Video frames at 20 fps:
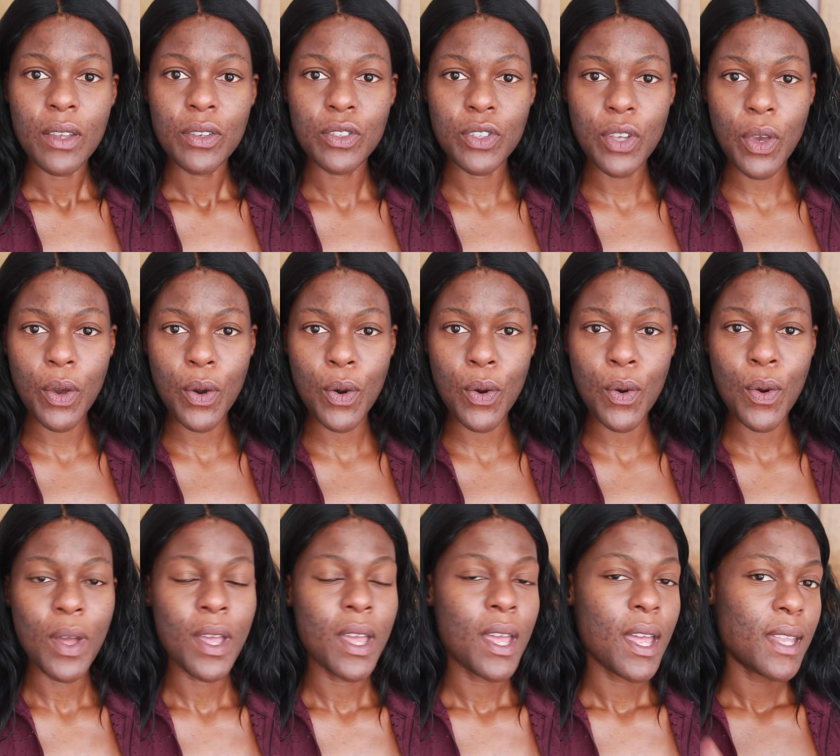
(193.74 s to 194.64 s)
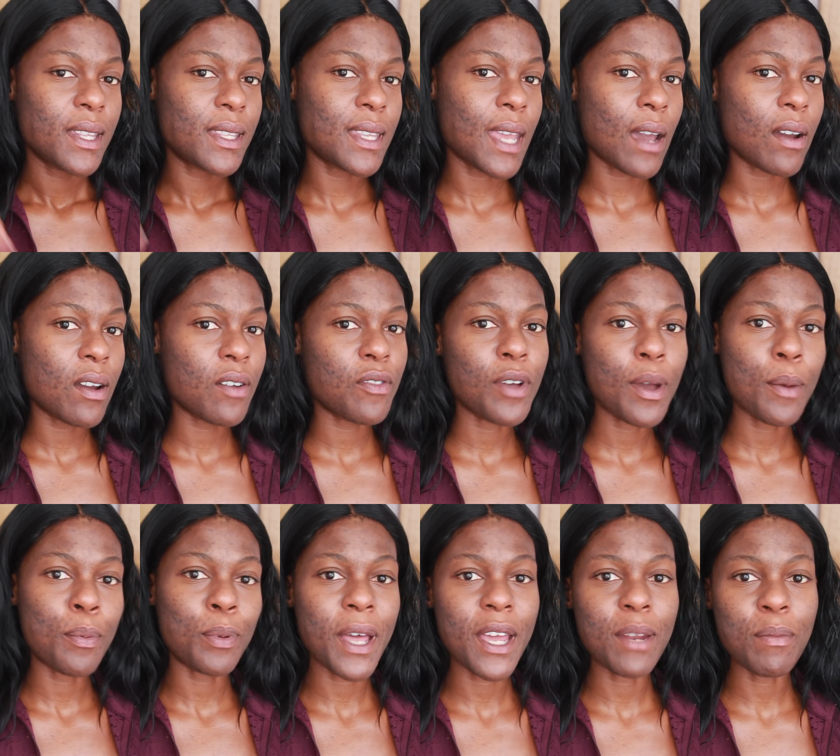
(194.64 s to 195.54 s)
So now I've
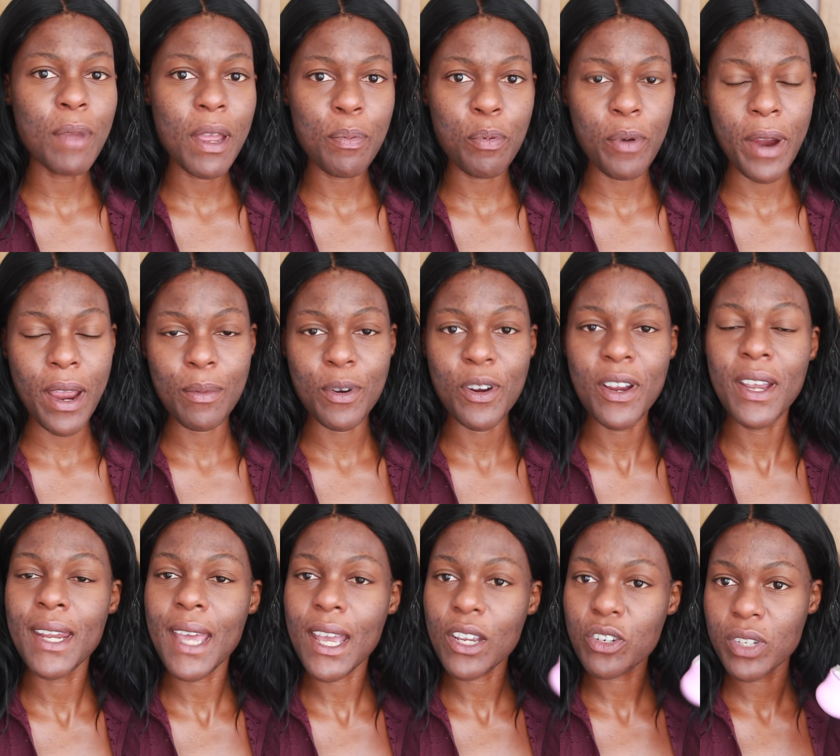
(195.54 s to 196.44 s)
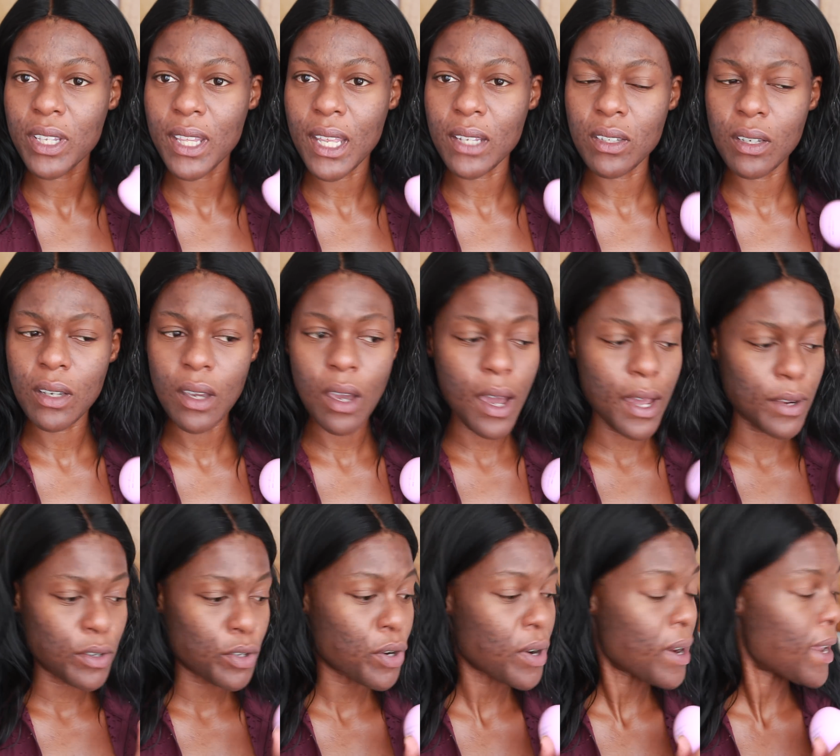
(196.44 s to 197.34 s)
applied my primer, and actually that took
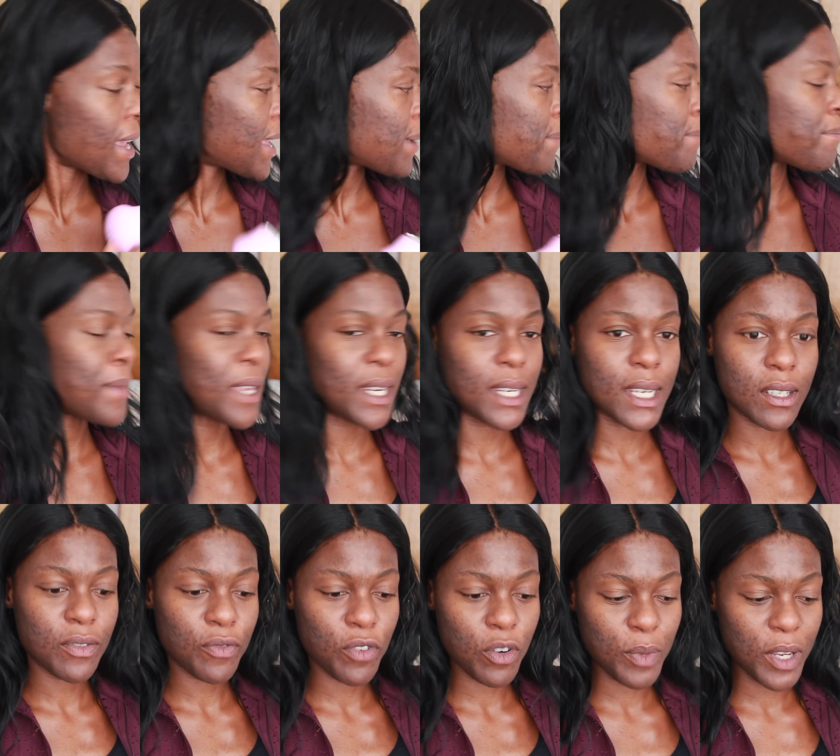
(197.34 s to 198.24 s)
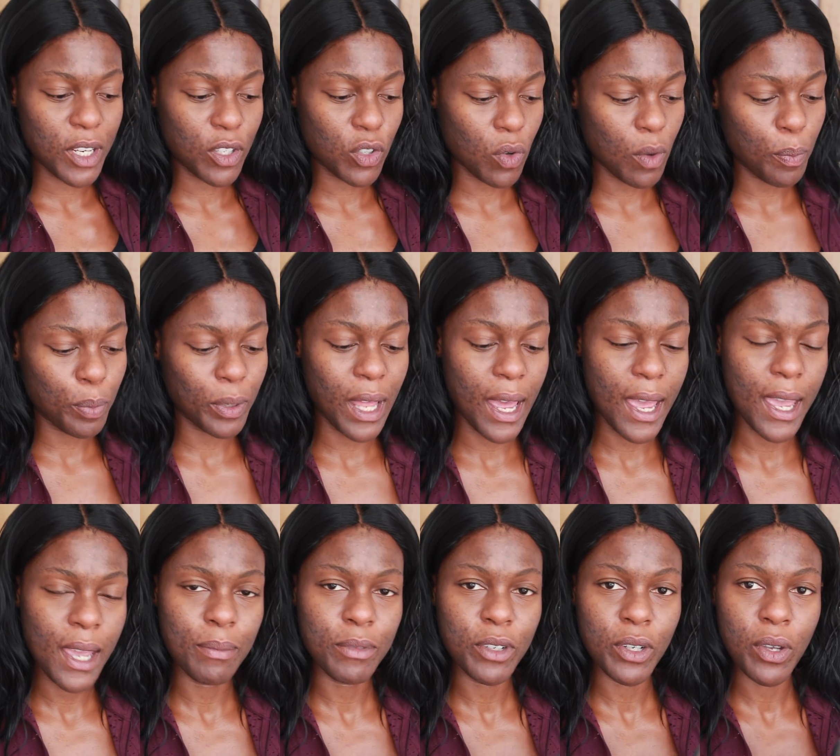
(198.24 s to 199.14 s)
under a minute for me to apply.
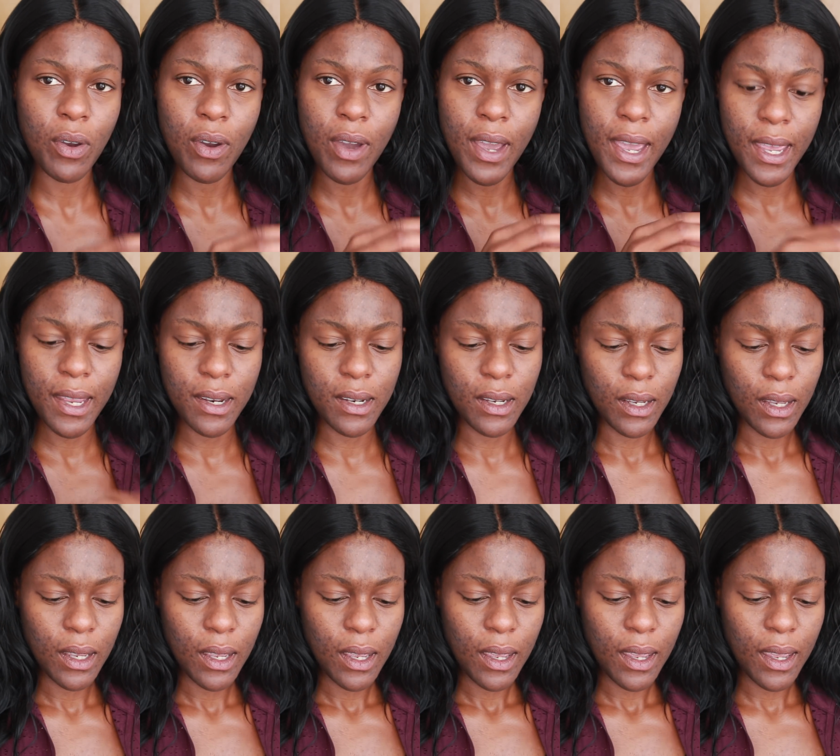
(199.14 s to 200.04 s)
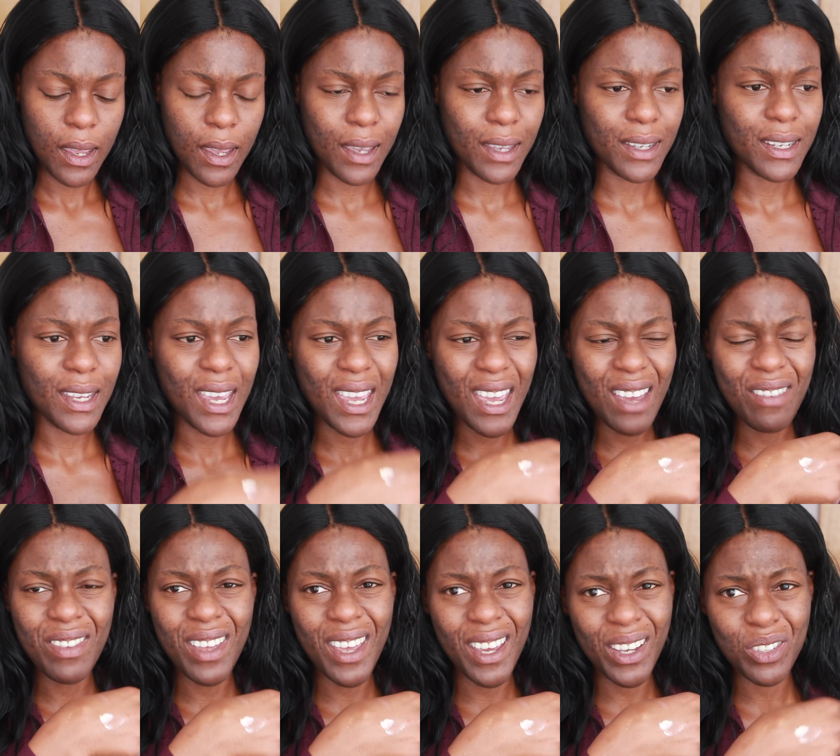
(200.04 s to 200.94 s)
I'm going to go ahead, and I
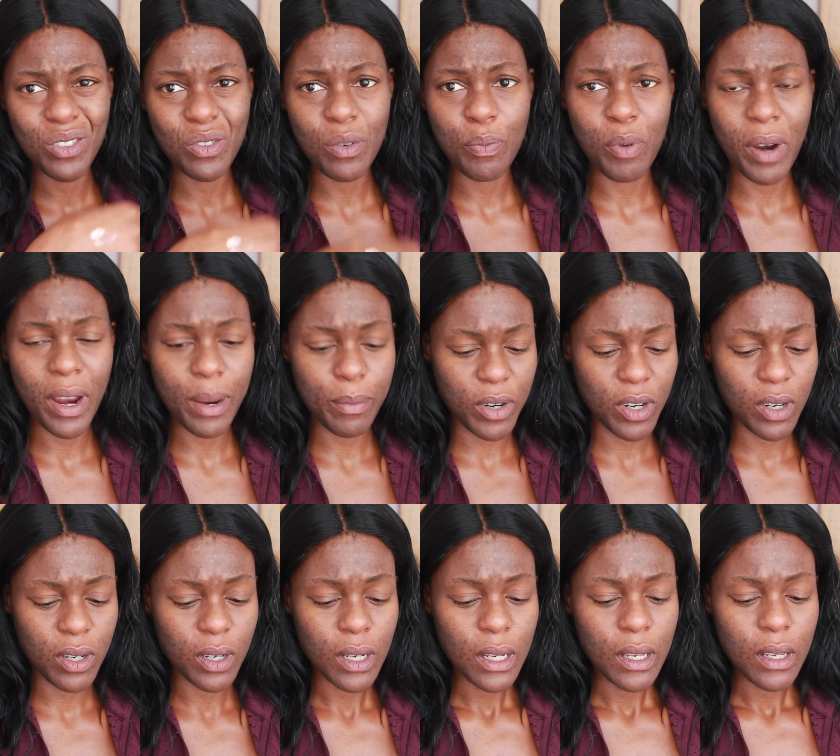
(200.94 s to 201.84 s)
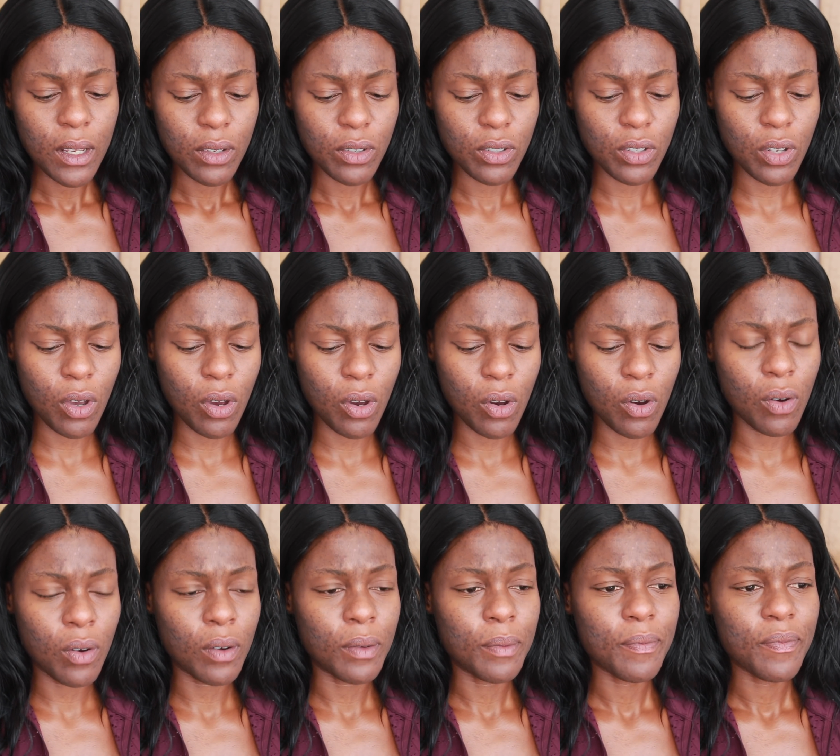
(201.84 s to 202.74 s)
have extra primer,
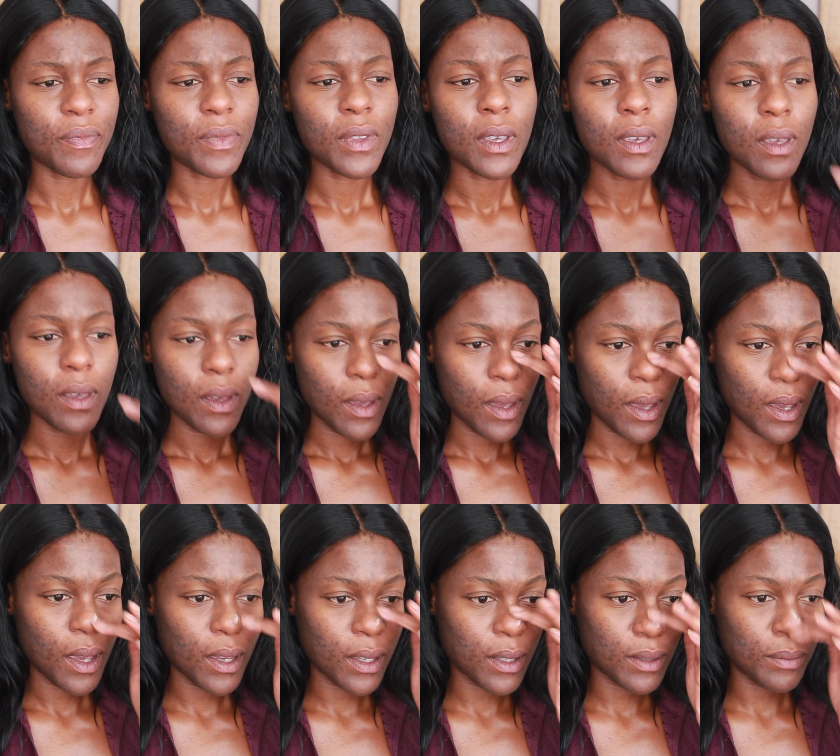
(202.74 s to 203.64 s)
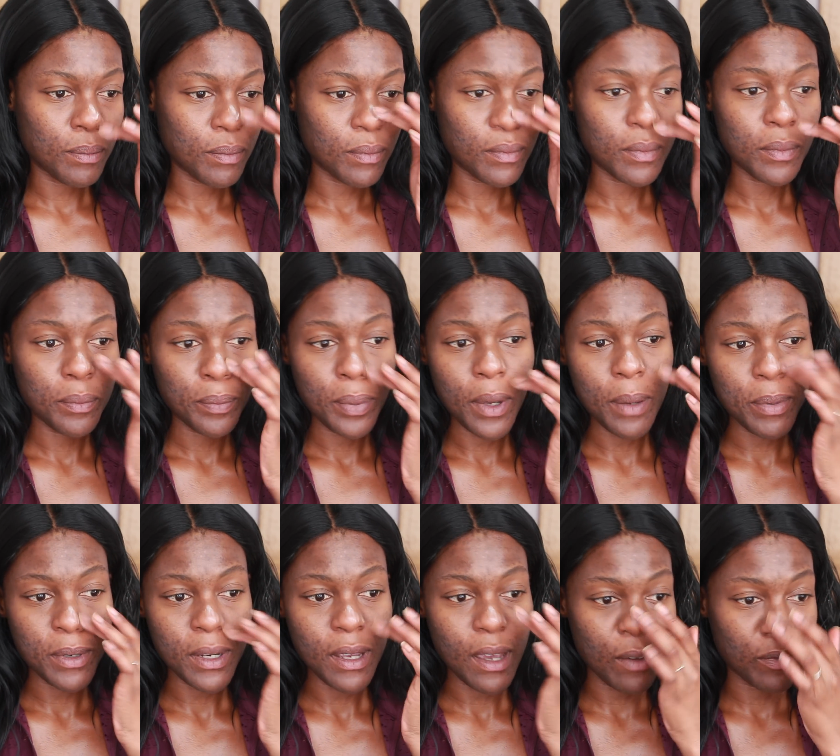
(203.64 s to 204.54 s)
so 1.5
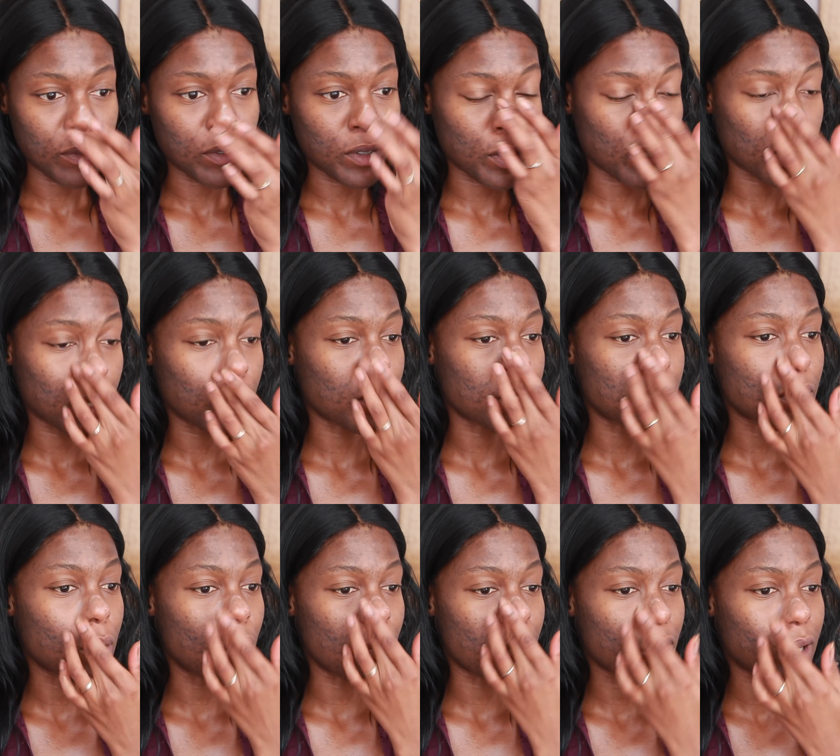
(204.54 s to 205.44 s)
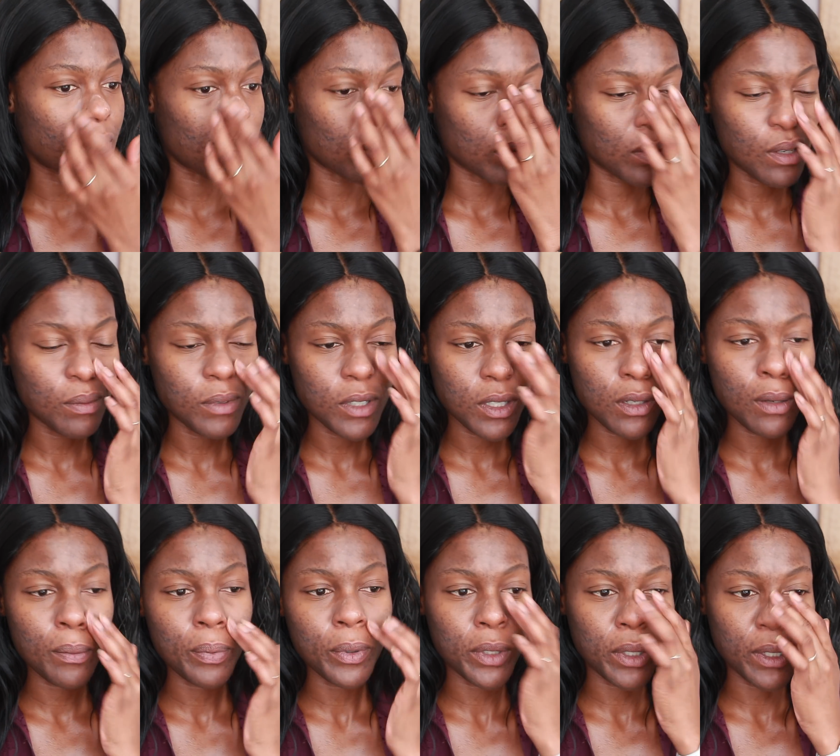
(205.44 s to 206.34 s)
pumps clearly was overkill. So I'm just
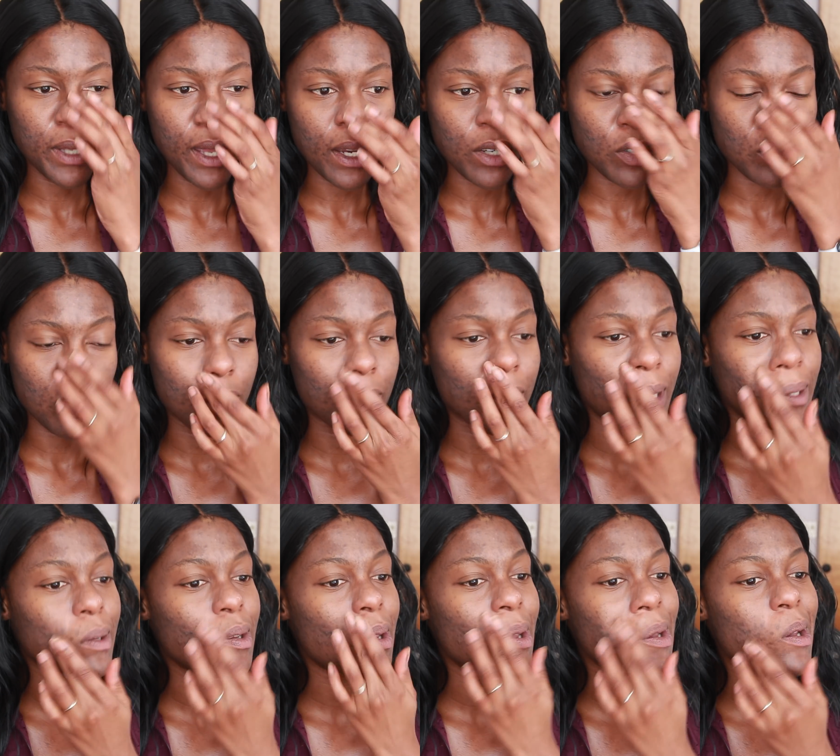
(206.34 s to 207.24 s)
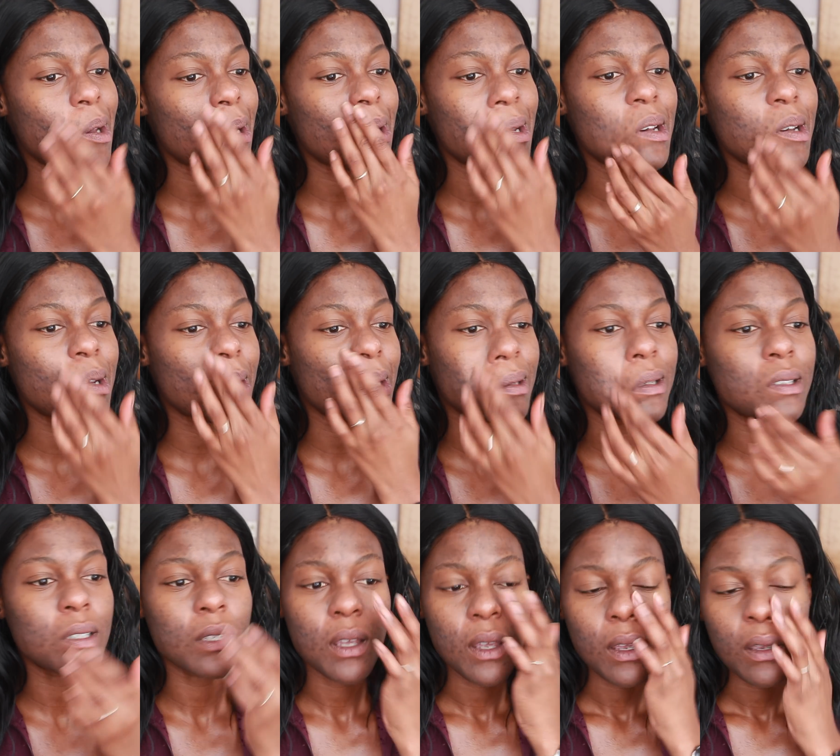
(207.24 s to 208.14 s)
going to put a little extra on my
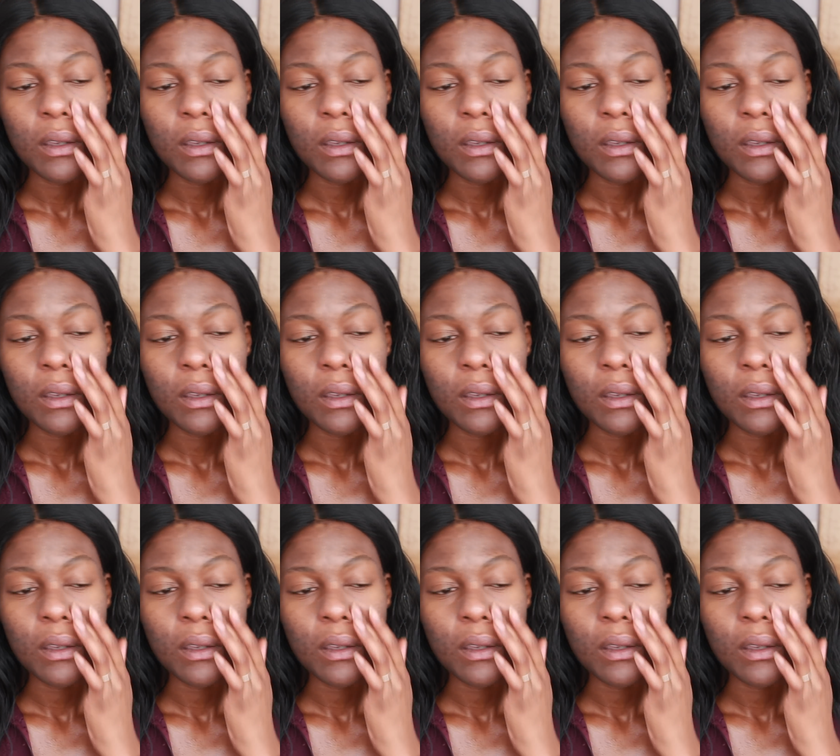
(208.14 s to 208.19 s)
nose.